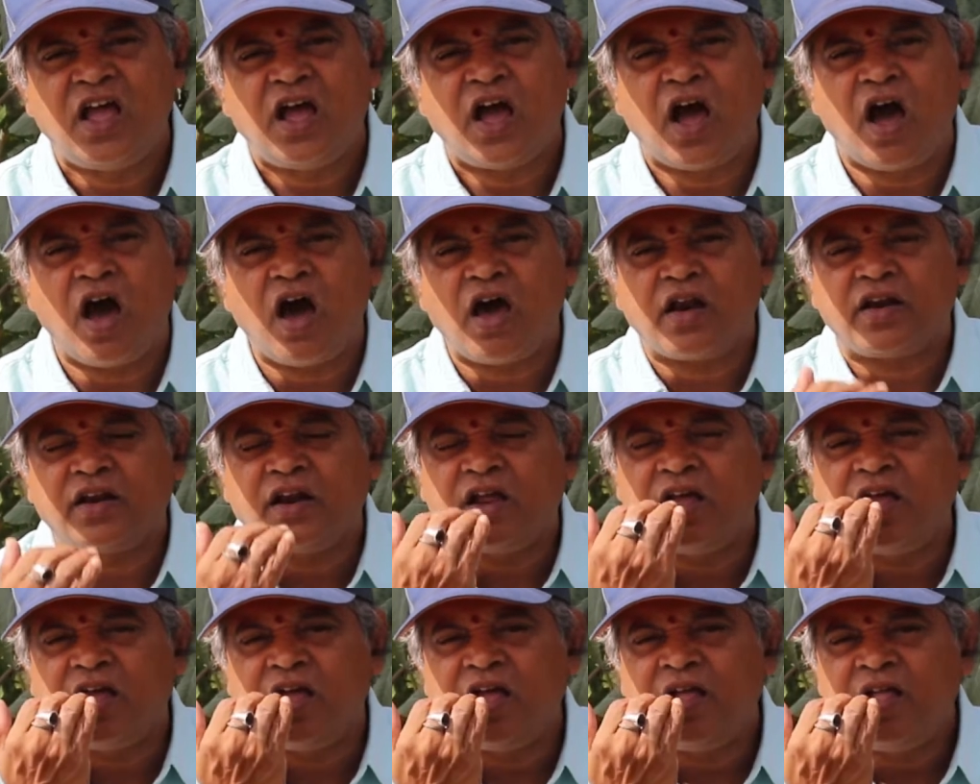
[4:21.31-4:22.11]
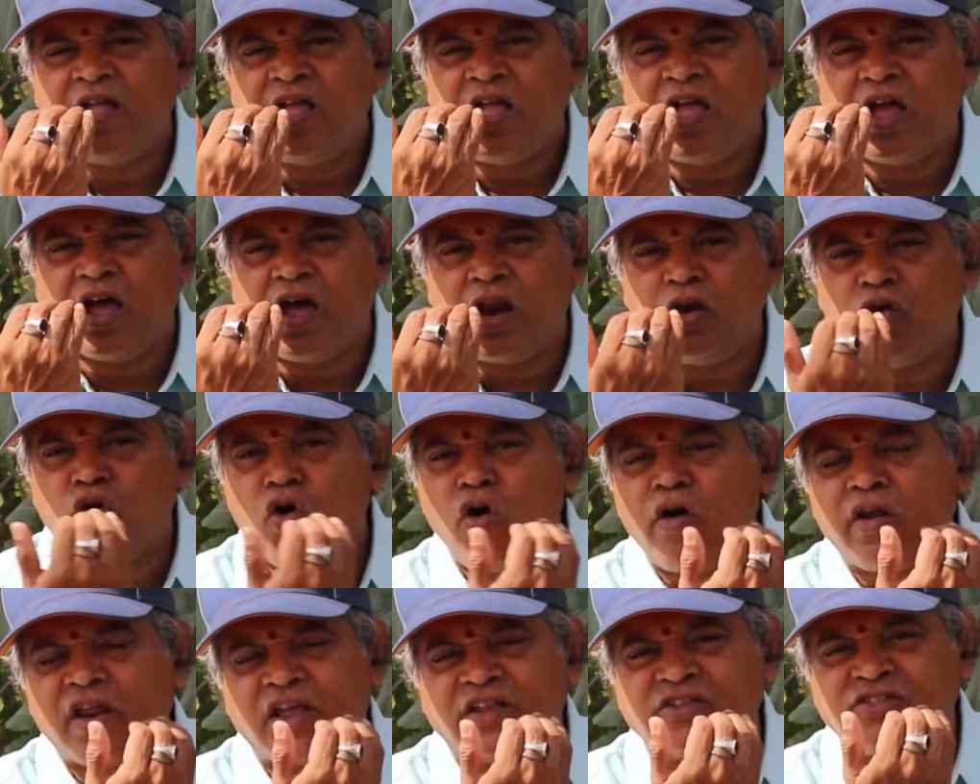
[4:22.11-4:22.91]
or
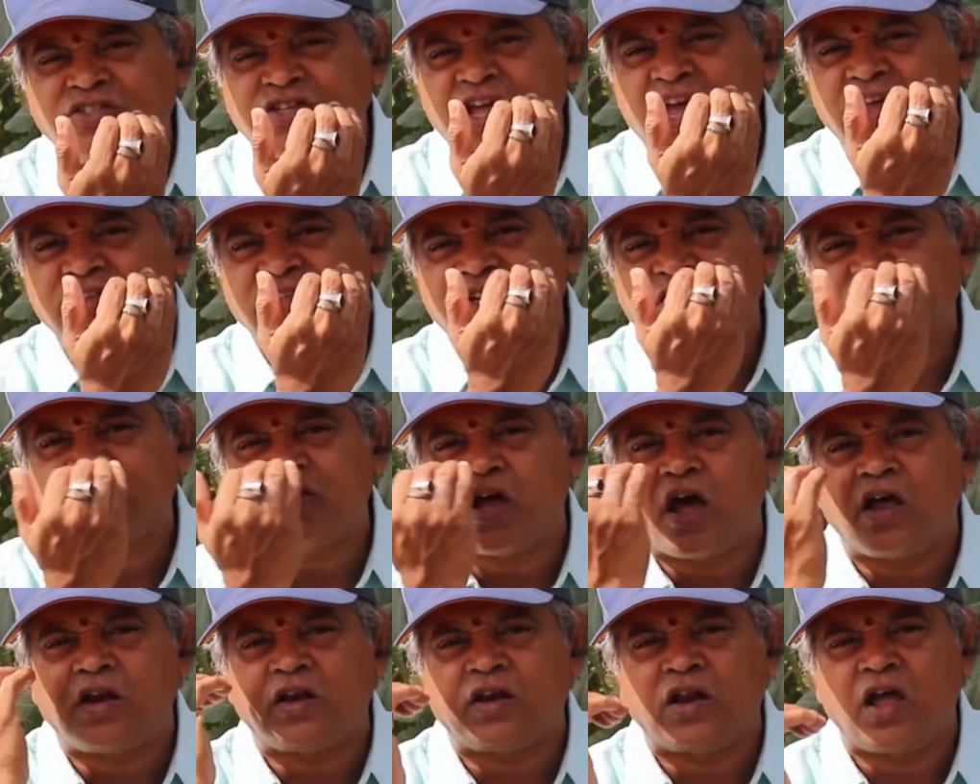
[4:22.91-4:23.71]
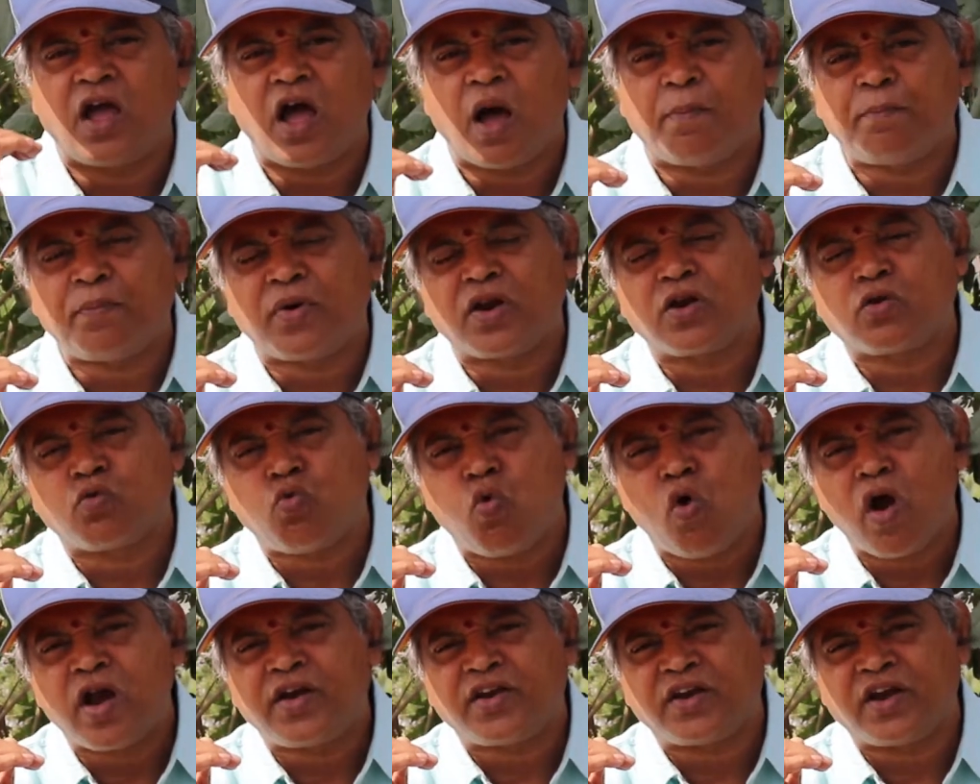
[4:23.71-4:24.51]
lower incisors or upper
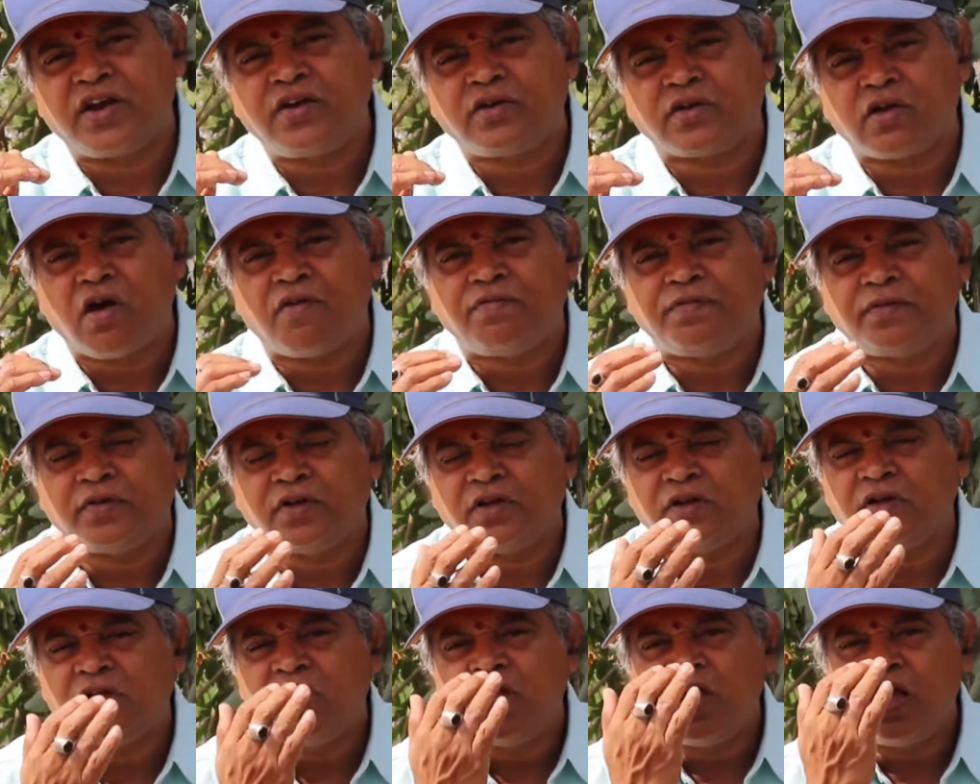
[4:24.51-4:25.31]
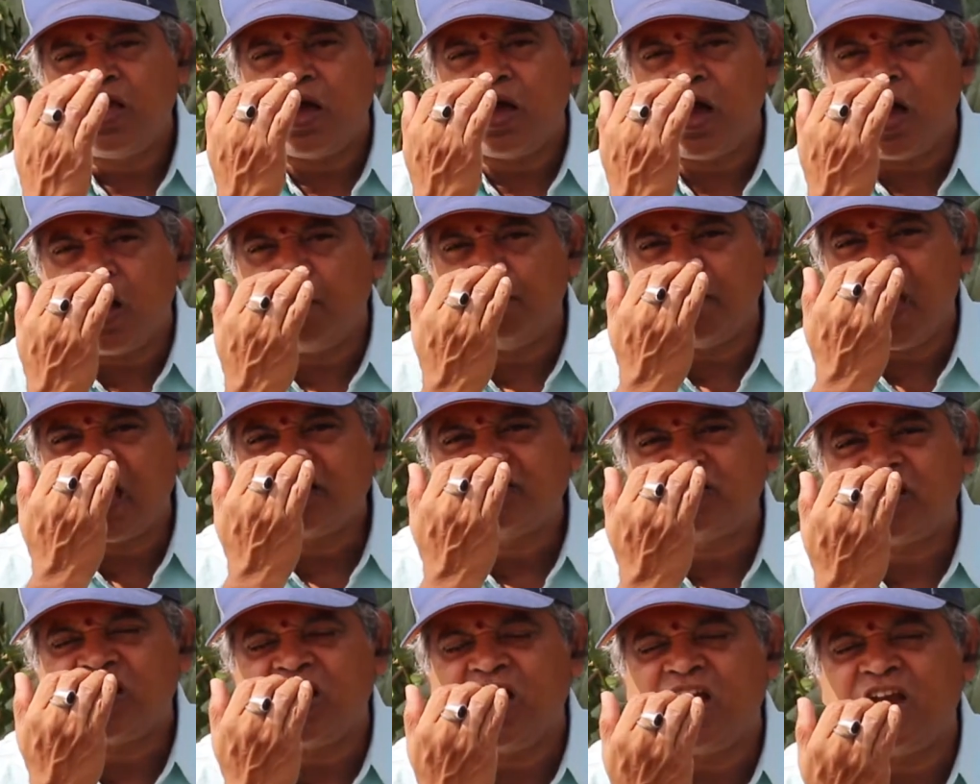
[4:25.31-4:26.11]
quadrant of
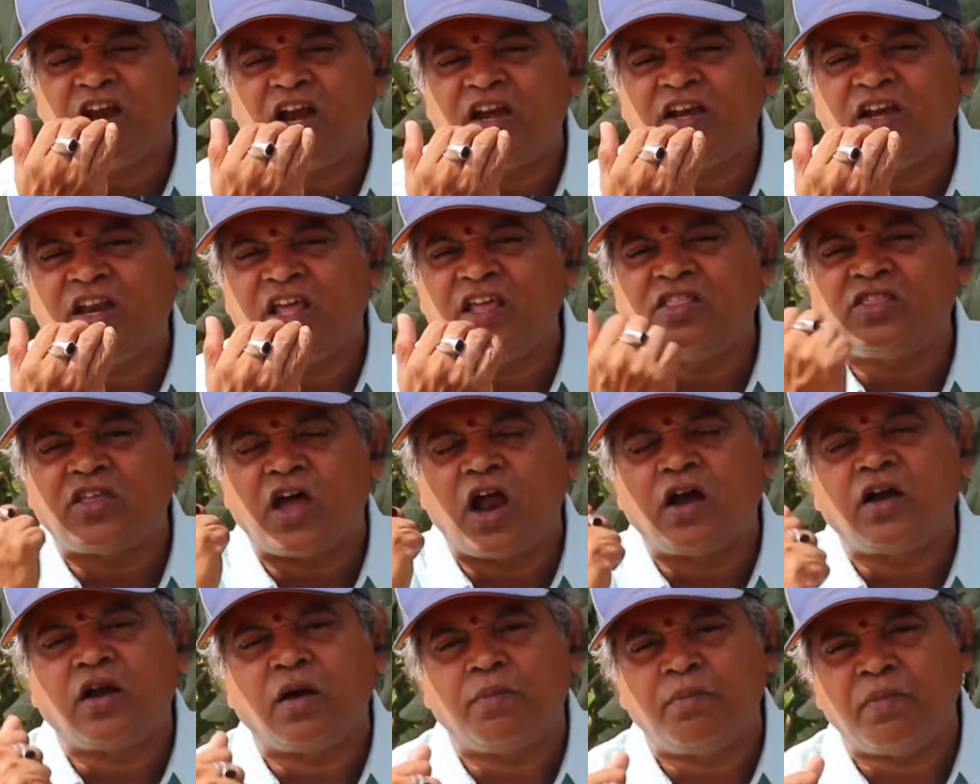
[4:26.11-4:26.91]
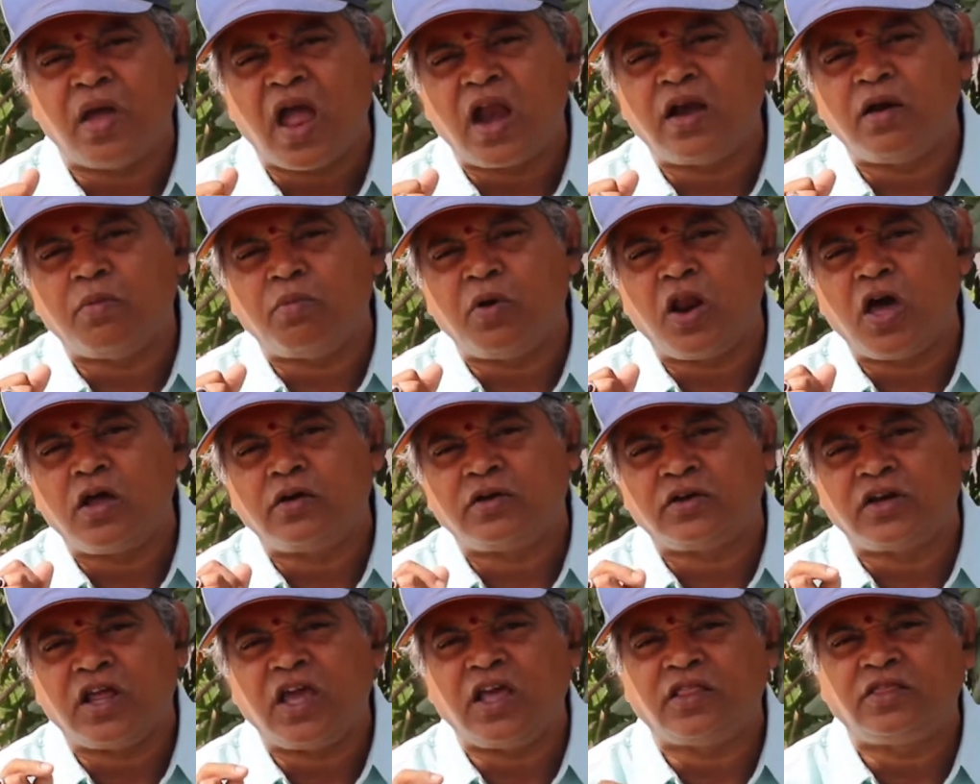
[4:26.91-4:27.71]
maxillary teeth and mandibular
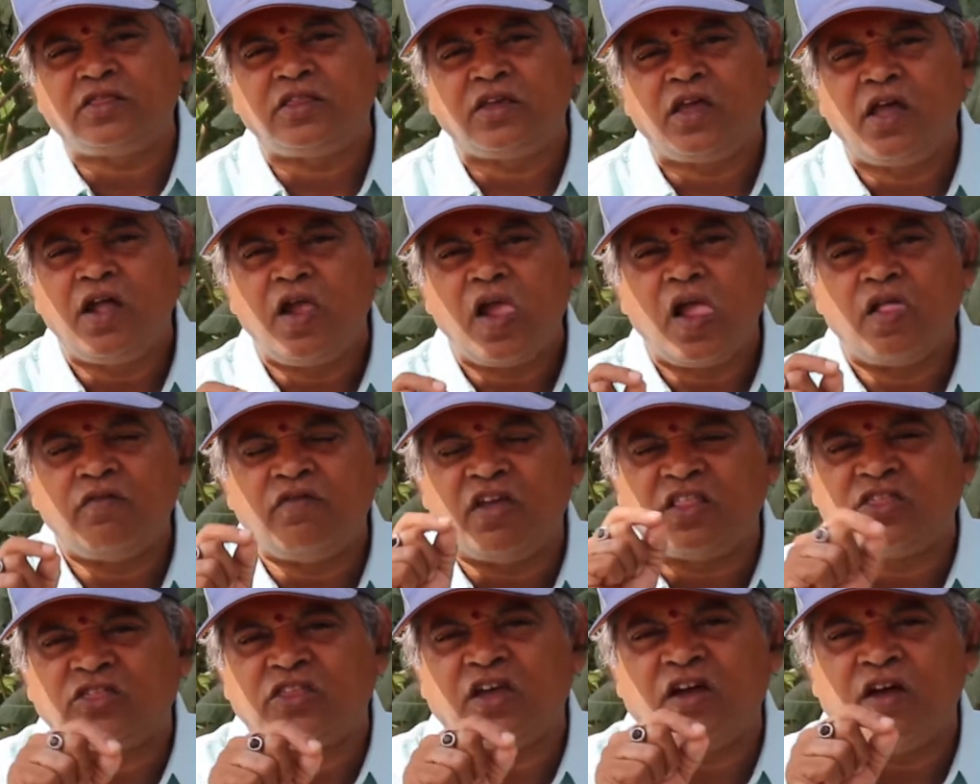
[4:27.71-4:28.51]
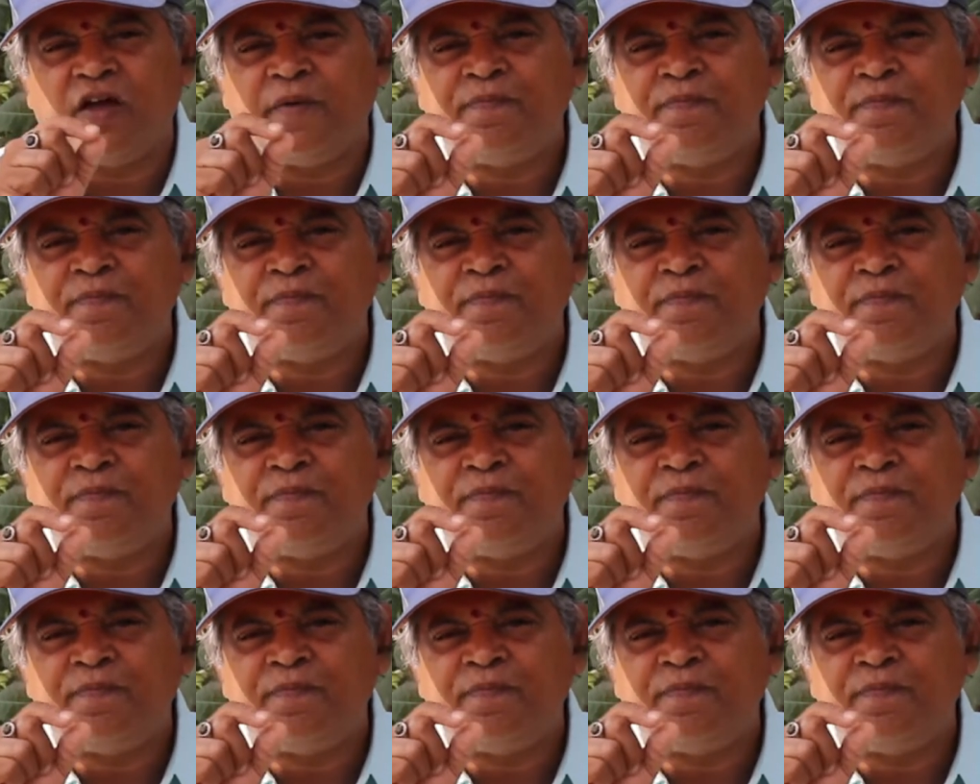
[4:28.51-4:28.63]
teeth, with